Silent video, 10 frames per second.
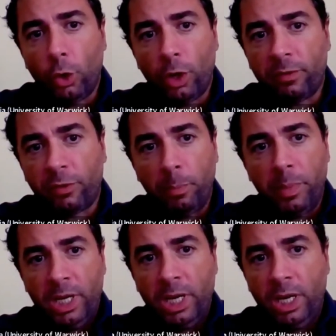going from
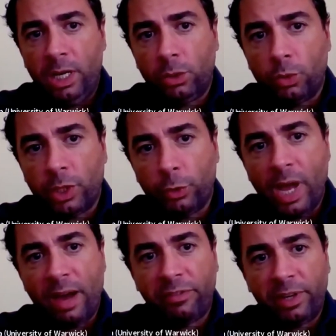Benin to South
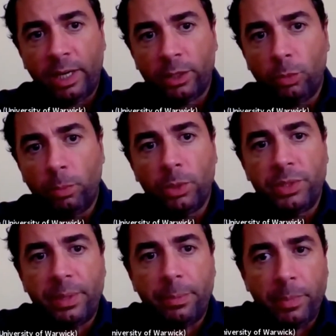Africa to
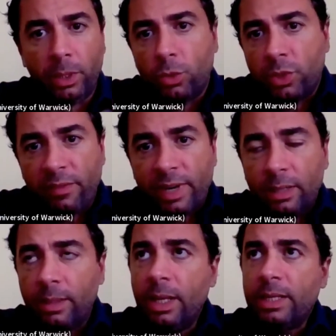Mozambique to
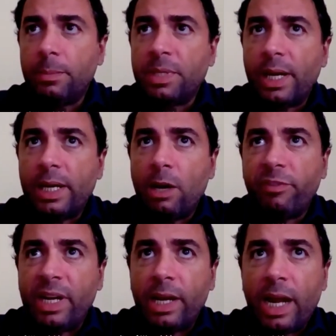several sub-Saharan
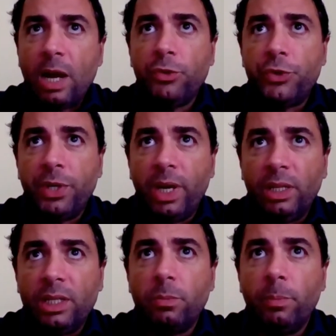African countries.
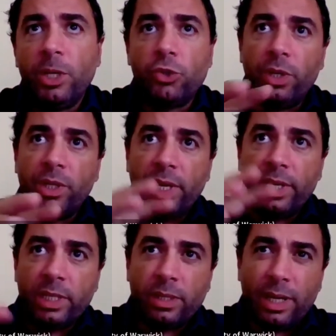And as you mentioned,
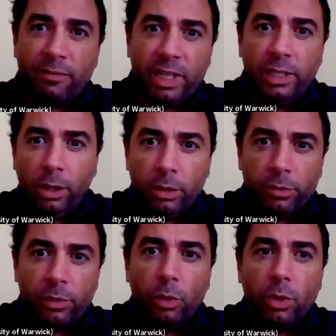I have a little
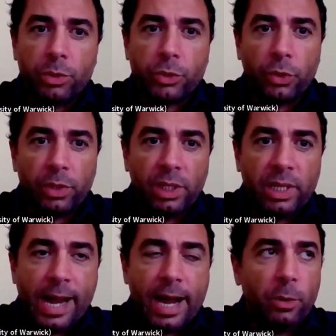role also in
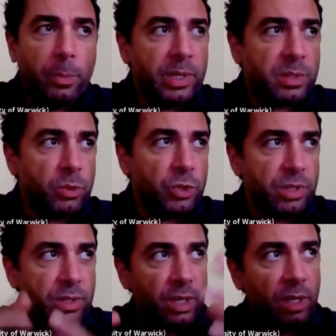the IUPS, which
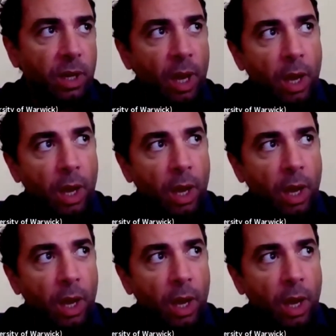is the